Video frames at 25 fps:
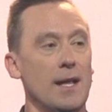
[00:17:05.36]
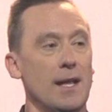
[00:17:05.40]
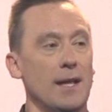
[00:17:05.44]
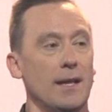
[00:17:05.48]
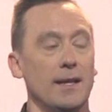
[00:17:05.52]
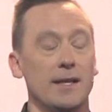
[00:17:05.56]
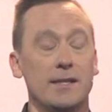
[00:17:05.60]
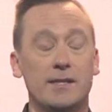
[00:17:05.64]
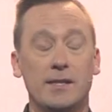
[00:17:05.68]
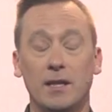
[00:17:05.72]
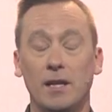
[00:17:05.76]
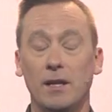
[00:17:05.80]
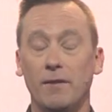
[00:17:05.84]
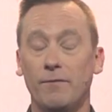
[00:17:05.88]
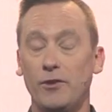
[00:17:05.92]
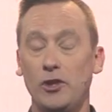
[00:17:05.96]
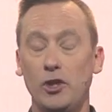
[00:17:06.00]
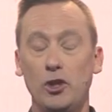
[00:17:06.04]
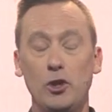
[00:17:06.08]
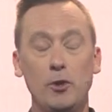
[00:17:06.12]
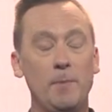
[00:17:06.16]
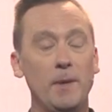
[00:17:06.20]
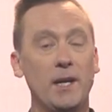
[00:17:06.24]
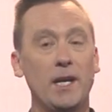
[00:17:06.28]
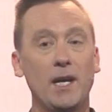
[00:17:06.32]
listen, if
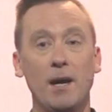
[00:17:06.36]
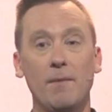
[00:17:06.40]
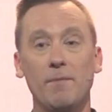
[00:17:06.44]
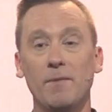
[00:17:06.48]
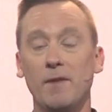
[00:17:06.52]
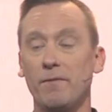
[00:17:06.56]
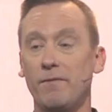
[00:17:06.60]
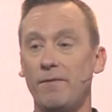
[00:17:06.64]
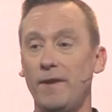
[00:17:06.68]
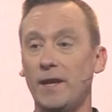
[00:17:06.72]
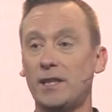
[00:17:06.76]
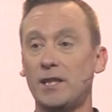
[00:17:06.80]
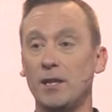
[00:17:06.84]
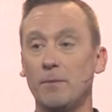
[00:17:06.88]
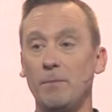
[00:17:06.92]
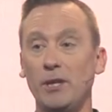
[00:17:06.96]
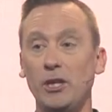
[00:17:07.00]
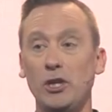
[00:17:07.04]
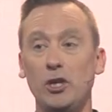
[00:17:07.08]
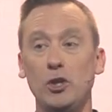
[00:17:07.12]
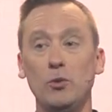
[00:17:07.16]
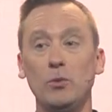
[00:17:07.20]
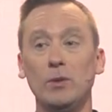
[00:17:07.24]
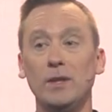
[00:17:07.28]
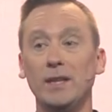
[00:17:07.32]
you become the victim and
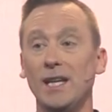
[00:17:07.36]
you